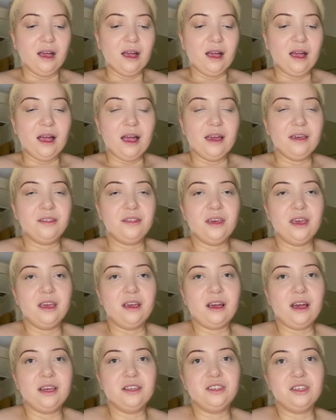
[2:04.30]
I
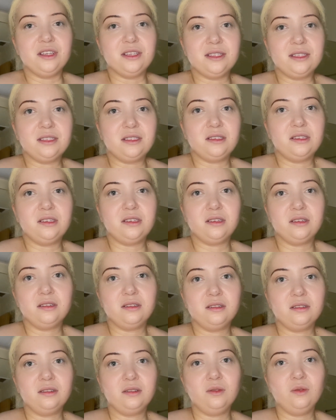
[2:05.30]
think I just
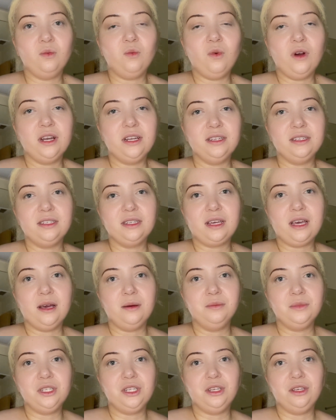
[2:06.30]
wanted to
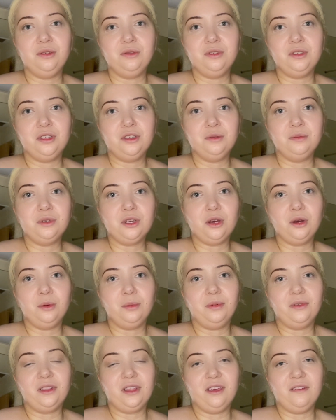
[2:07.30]
come to YouTube to
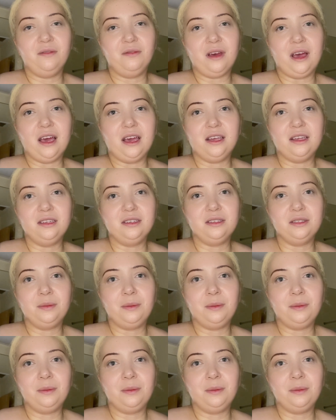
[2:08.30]
hopefully find